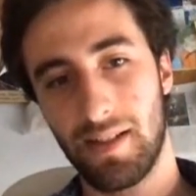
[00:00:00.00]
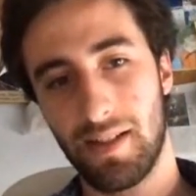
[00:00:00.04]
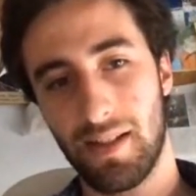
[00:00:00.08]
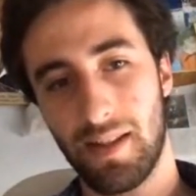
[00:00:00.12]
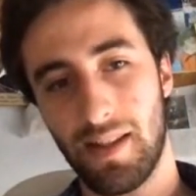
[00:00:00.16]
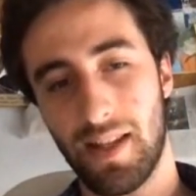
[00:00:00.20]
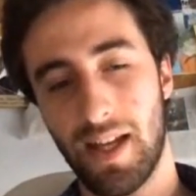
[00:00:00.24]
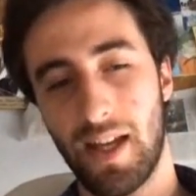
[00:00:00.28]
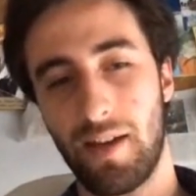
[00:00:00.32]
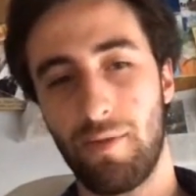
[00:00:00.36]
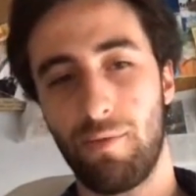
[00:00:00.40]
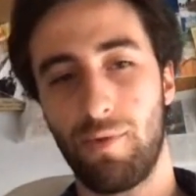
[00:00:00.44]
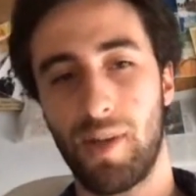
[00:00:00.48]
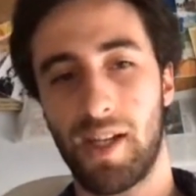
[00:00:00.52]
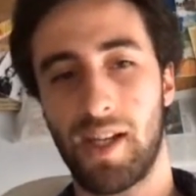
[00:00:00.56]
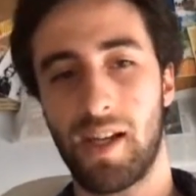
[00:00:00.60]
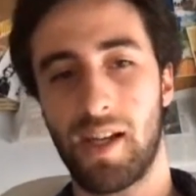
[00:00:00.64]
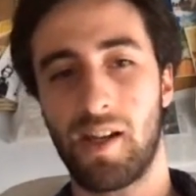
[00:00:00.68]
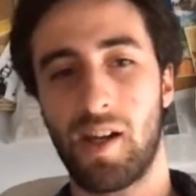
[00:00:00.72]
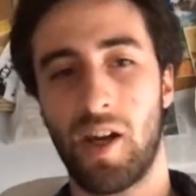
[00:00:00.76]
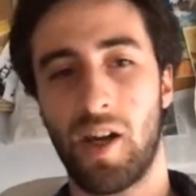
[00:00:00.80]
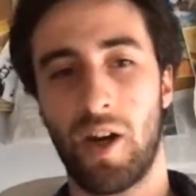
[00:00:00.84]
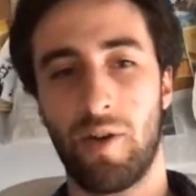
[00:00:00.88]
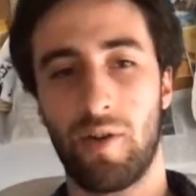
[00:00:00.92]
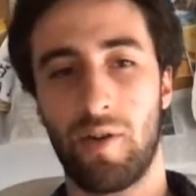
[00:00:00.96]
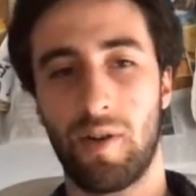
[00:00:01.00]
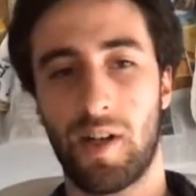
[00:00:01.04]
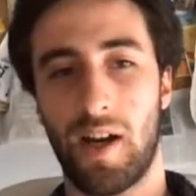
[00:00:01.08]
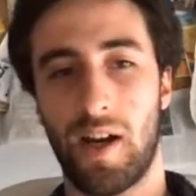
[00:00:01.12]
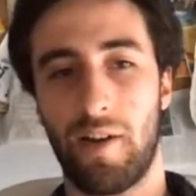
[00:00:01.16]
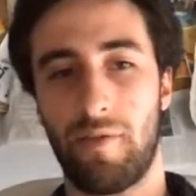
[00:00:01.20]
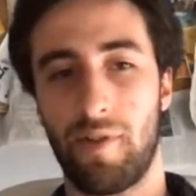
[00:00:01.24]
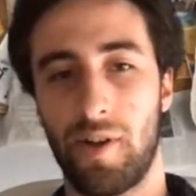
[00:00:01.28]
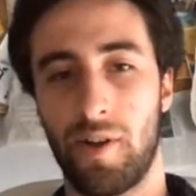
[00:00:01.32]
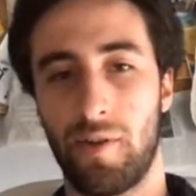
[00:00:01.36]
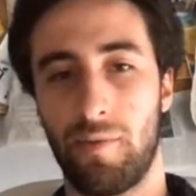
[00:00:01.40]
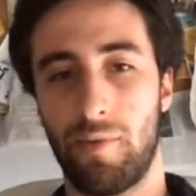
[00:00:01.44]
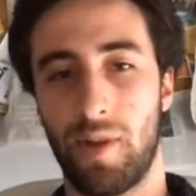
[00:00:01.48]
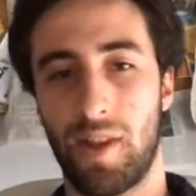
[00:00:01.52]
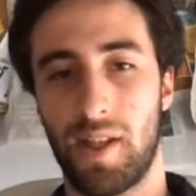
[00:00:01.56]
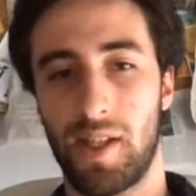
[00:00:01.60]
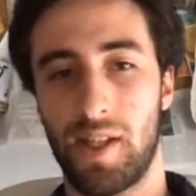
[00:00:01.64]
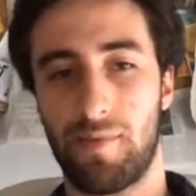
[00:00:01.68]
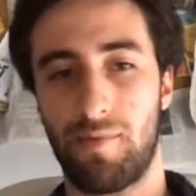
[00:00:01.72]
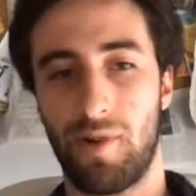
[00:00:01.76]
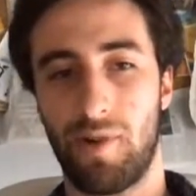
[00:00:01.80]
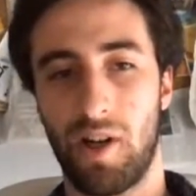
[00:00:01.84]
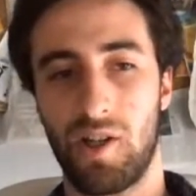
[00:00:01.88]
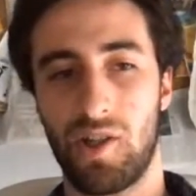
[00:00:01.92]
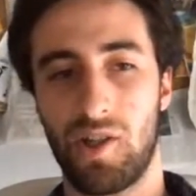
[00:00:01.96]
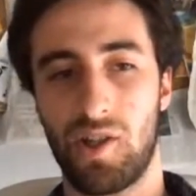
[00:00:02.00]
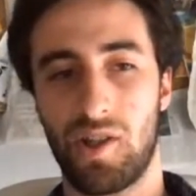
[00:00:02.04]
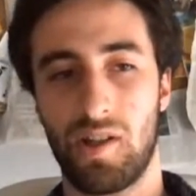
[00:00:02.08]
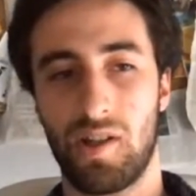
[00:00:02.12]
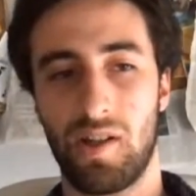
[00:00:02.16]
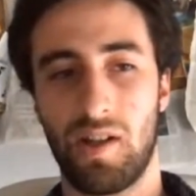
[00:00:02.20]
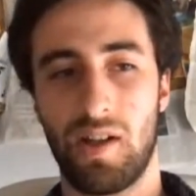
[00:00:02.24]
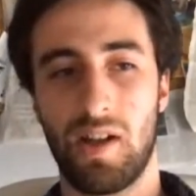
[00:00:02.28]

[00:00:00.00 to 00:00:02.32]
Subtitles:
then we can go carry on with this branch.